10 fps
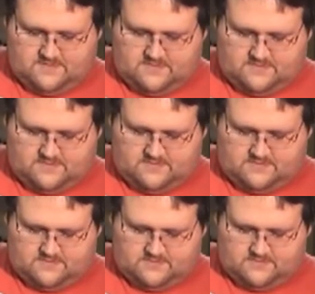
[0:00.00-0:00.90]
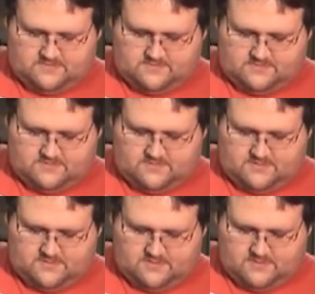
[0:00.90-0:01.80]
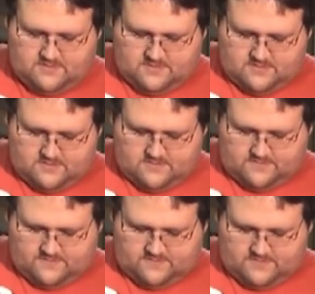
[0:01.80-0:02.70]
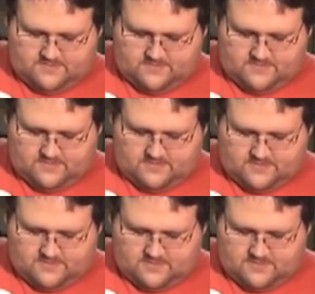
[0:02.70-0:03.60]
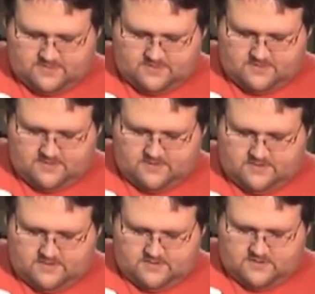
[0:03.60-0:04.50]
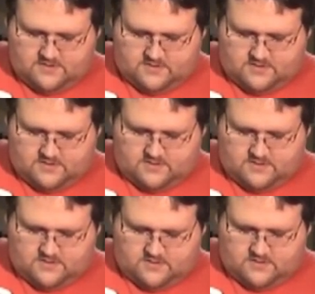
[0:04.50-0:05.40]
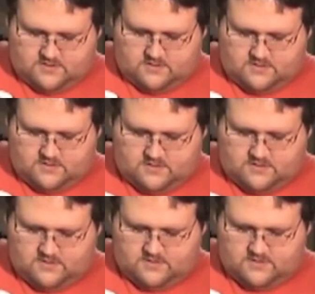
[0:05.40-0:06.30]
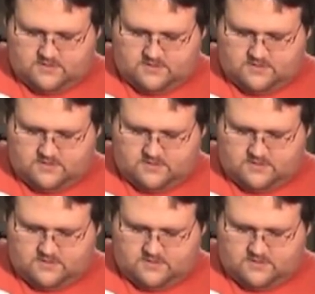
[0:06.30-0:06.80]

(not speaking)